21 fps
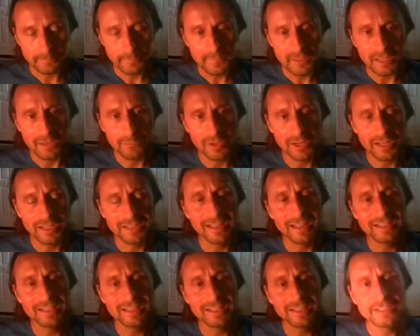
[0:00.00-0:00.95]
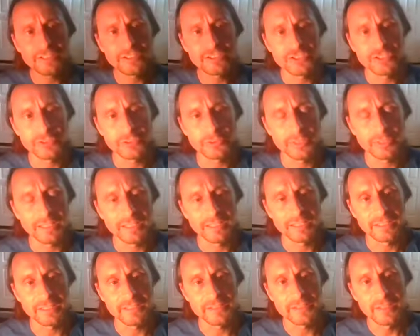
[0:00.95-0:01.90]
And what I'd like you to do
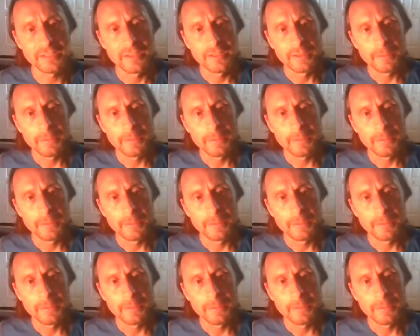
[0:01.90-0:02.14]
is,